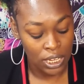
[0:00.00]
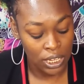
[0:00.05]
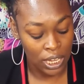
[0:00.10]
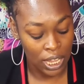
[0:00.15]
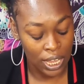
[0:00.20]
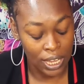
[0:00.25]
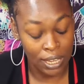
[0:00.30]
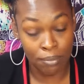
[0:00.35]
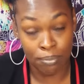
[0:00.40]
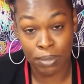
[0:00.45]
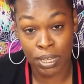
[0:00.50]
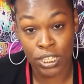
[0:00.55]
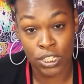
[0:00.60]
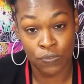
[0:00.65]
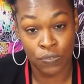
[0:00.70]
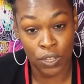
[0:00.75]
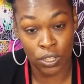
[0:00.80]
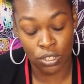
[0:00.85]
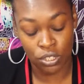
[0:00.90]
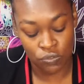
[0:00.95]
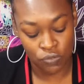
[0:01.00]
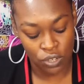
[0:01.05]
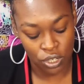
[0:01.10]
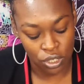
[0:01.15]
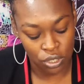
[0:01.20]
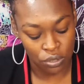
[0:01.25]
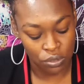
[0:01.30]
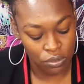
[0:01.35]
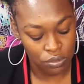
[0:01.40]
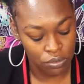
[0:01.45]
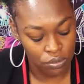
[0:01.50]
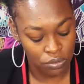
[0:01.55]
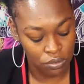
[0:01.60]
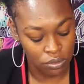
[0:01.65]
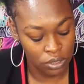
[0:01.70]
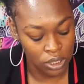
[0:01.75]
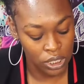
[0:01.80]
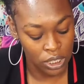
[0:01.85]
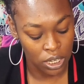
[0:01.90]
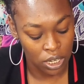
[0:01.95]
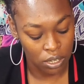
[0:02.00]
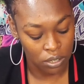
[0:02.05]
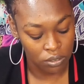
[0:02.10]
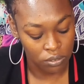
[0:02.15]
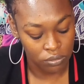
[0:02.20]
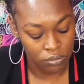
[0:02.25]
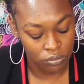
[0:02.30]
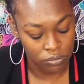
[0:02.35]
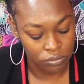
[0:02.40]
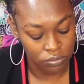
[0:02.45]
like mixed feelings for you, Leo.